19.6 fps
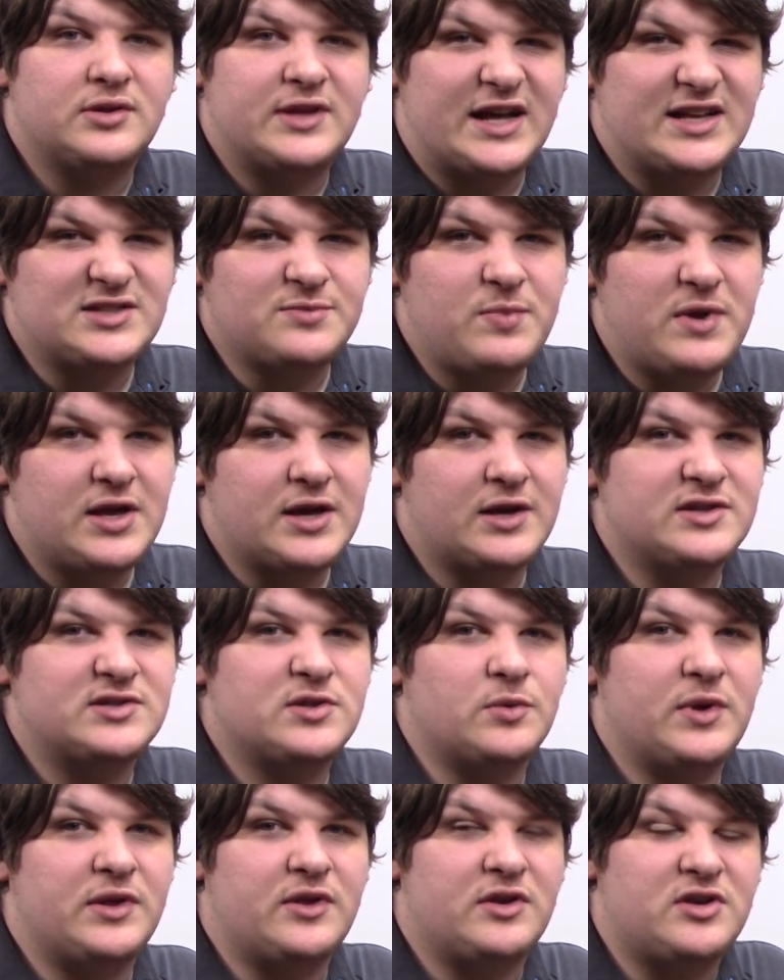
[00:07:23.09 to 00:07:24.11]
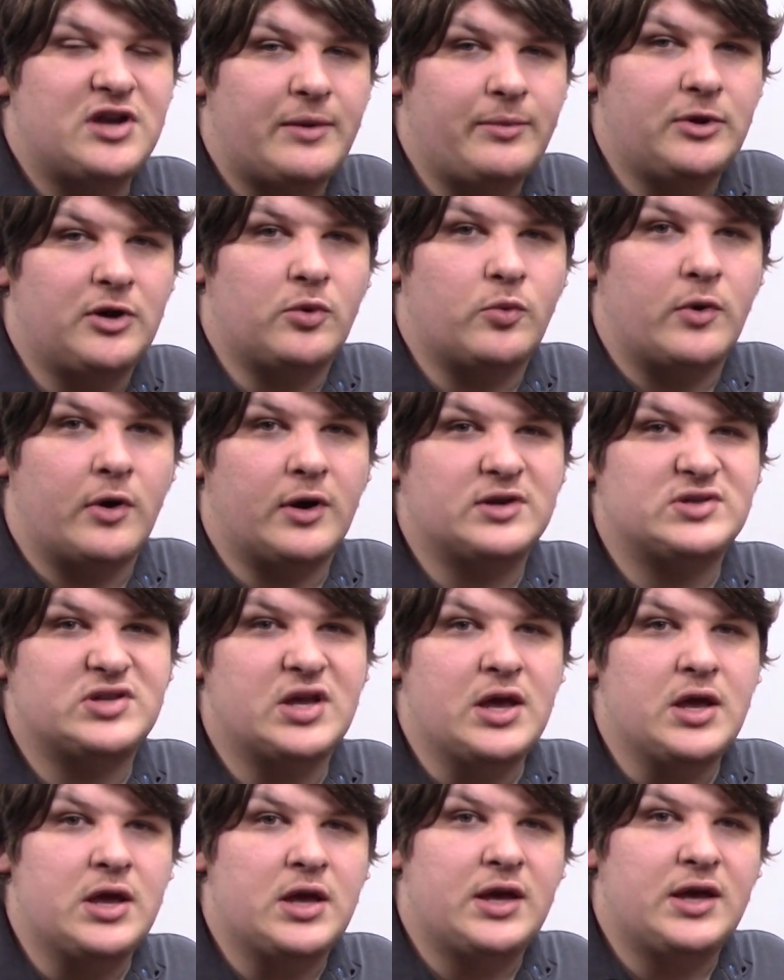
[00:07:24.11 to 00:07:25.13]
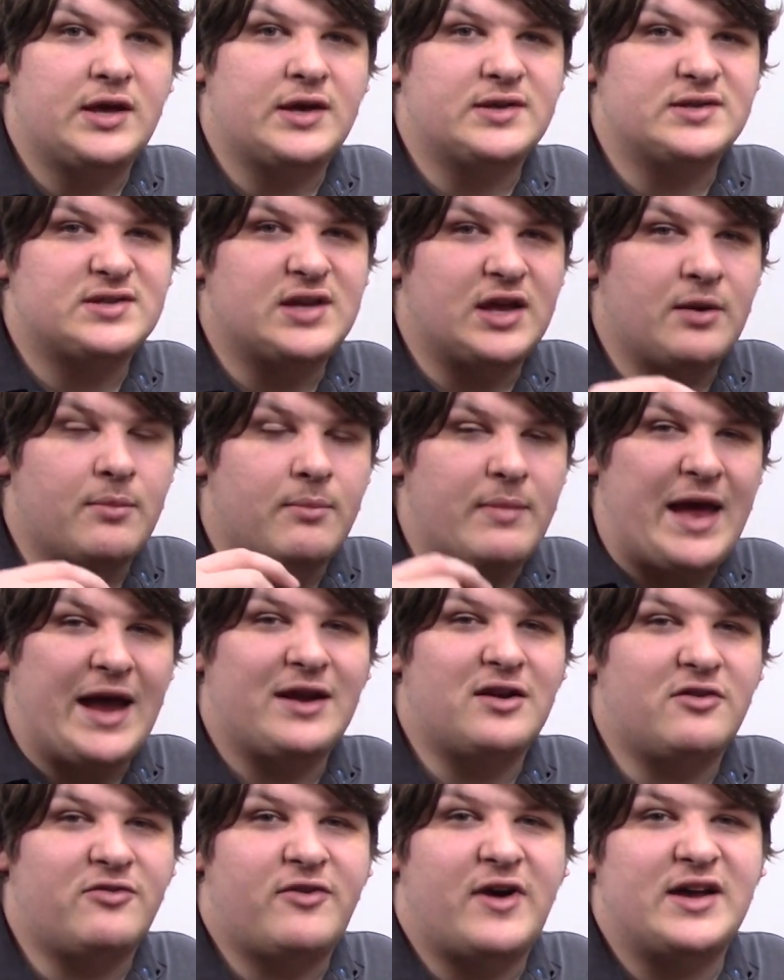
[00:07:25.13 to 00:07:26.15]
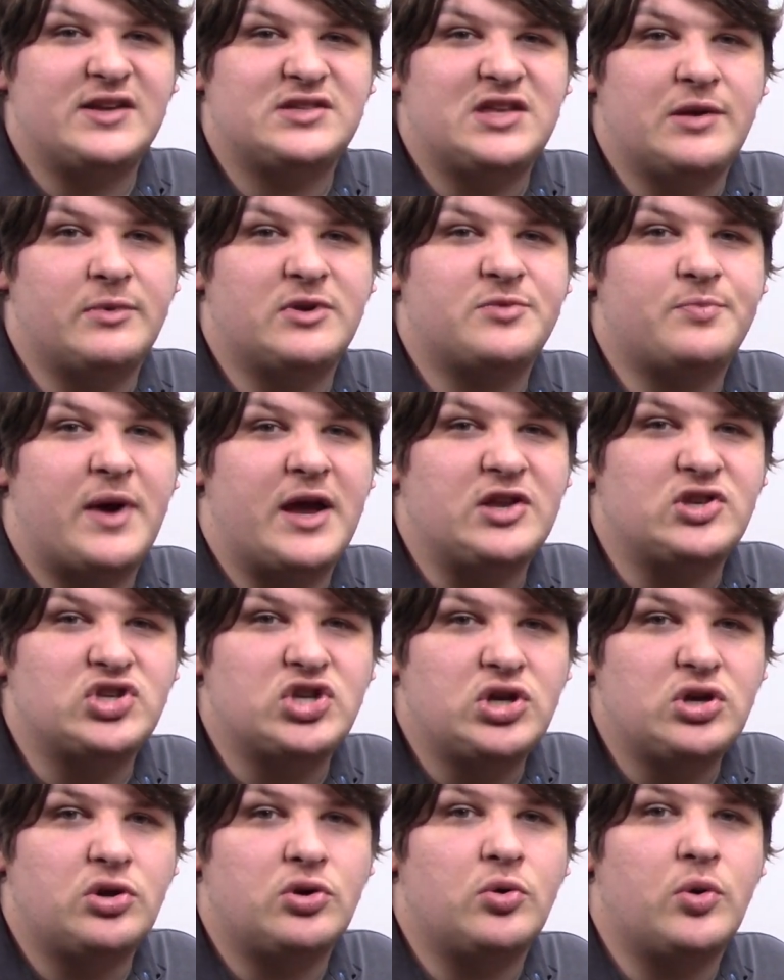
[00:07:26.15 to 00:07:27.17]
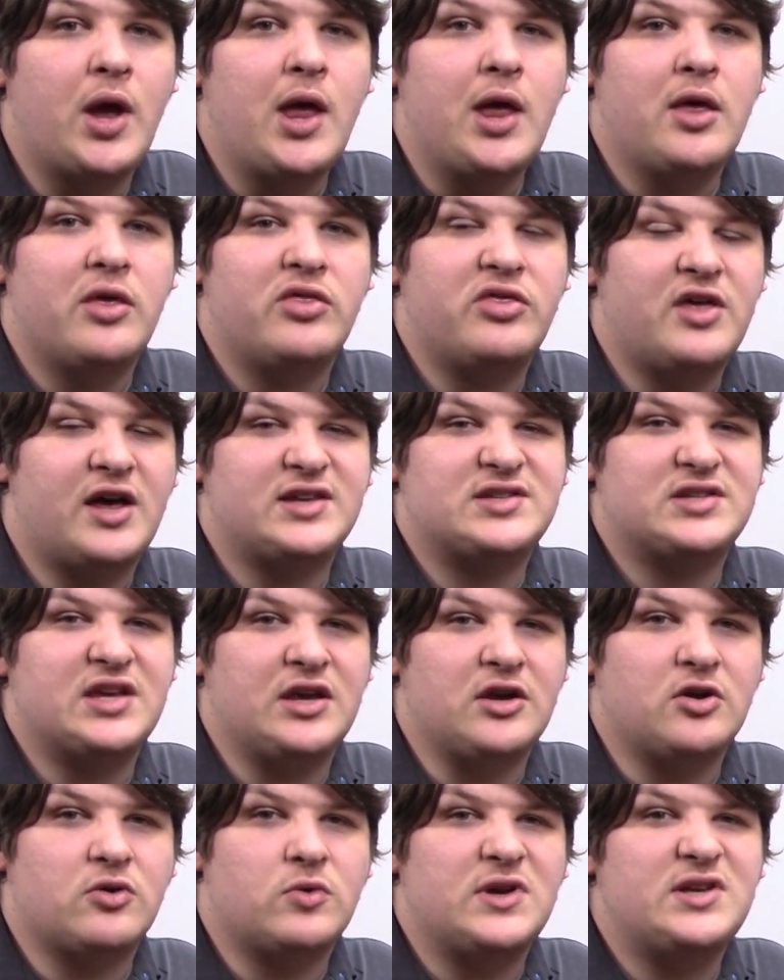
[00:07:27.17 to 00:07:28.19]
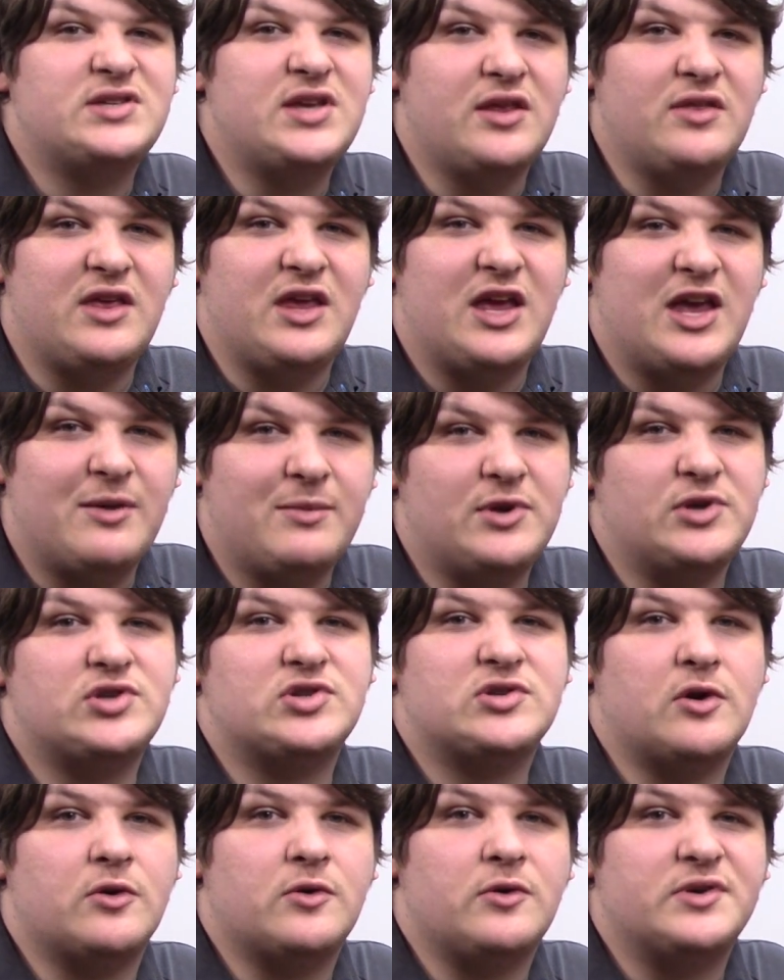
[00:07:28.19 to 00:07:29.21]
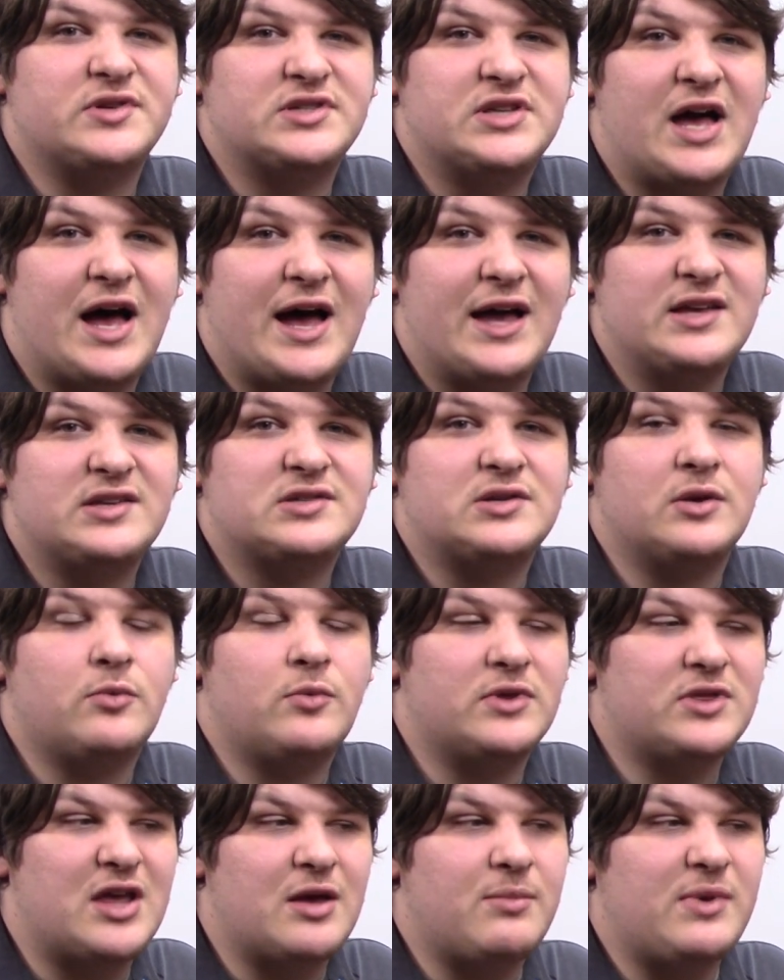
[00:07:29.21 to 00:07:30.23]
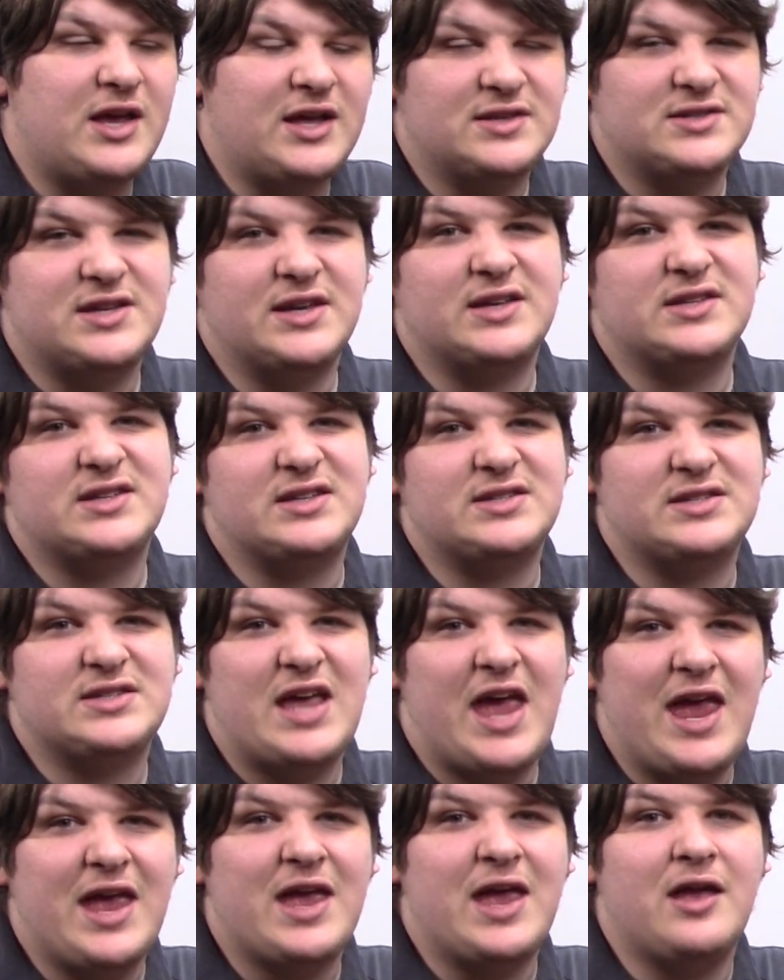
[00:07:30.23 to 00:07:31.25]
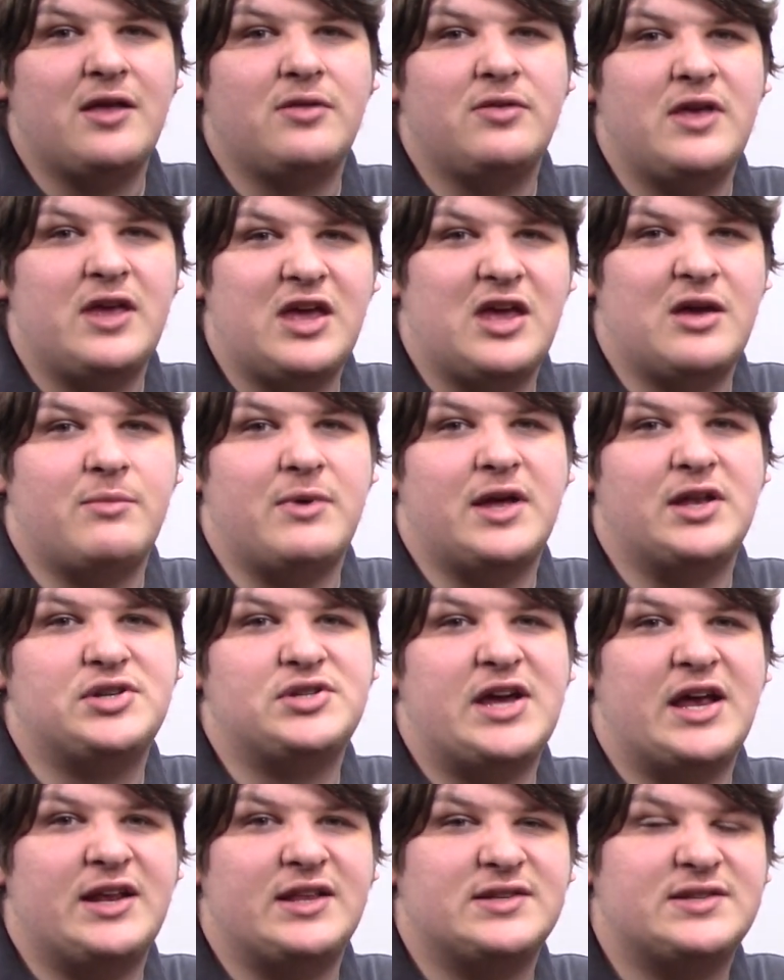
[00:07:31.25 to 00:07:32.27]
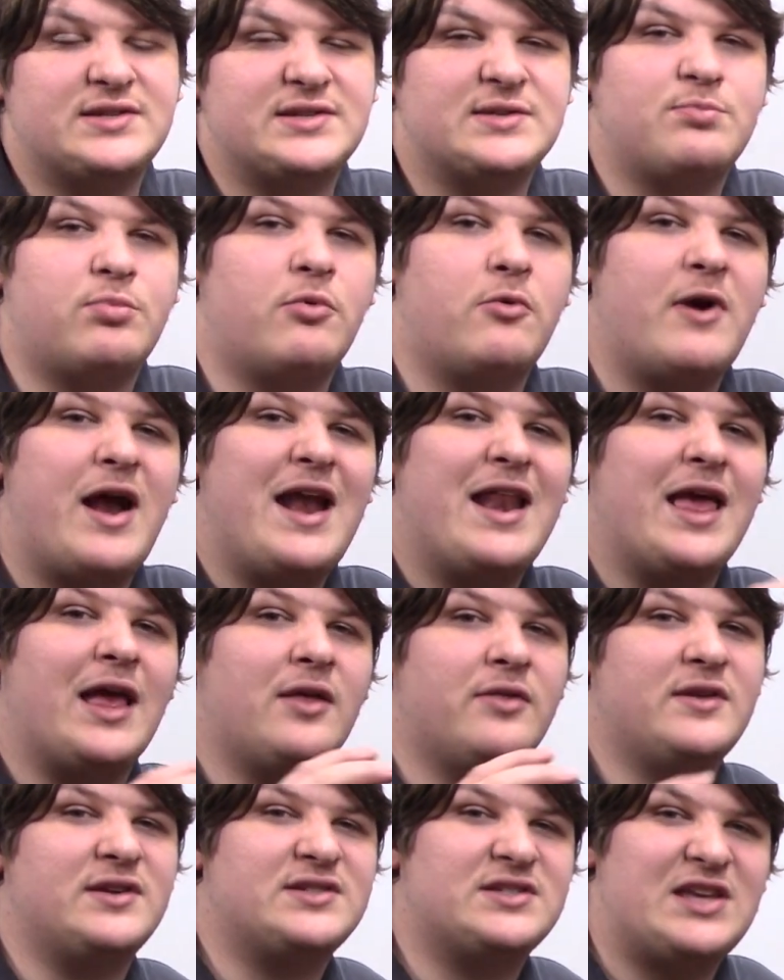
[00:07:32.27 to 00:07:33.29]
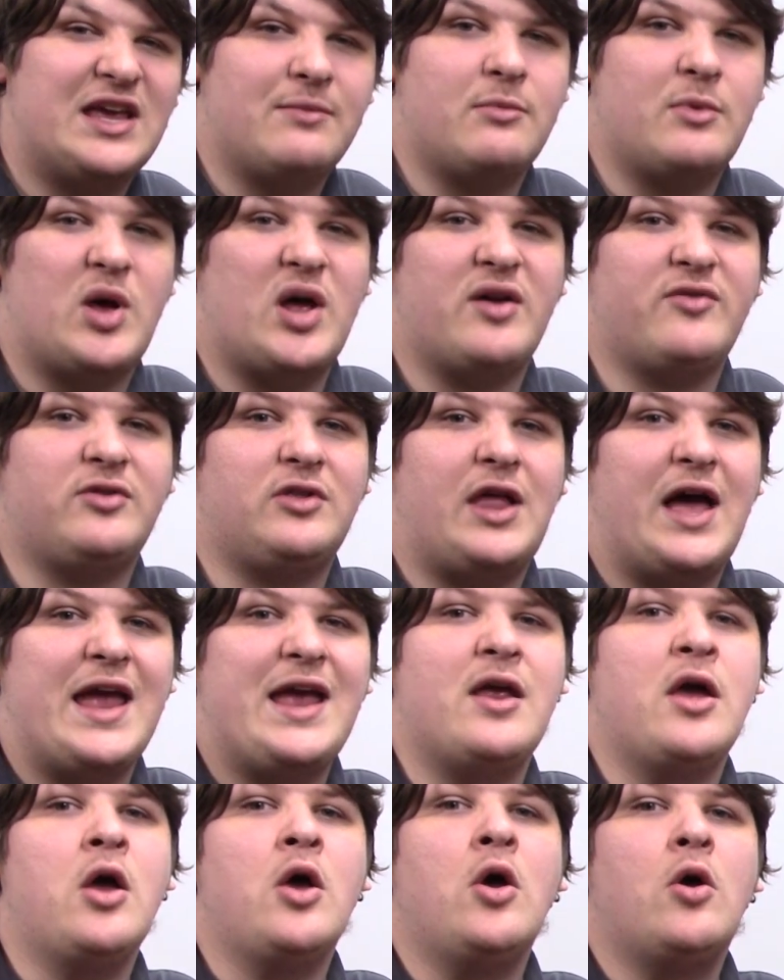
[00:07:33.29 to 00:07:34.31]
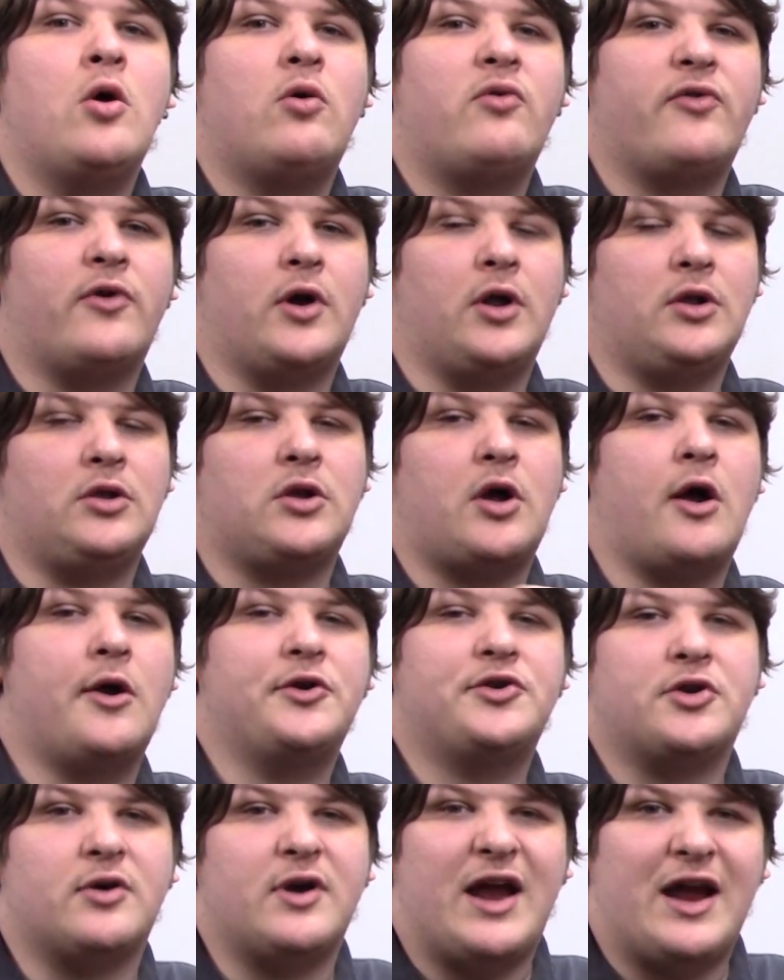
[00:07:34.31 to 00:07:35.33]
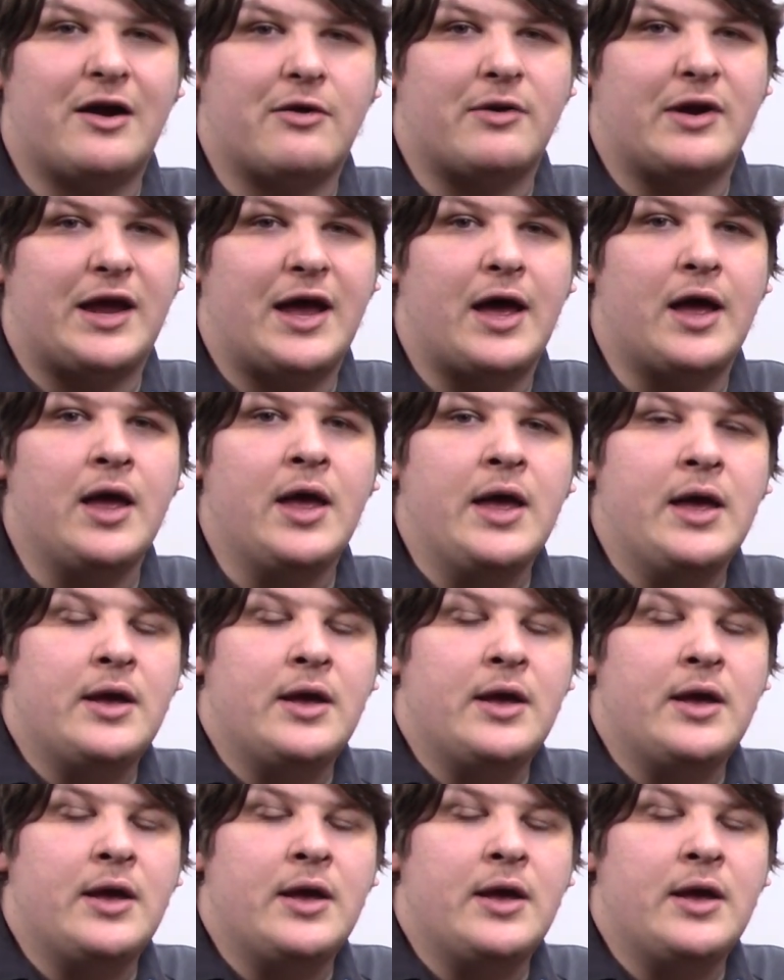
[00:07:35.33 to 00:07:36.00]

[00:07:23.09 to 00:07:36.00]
That's because the way the doubler works is it magnifies the image by 2, thus increasing the image circle size. What that means is it's taking the image and it's spreading the same amount of light over a larger area.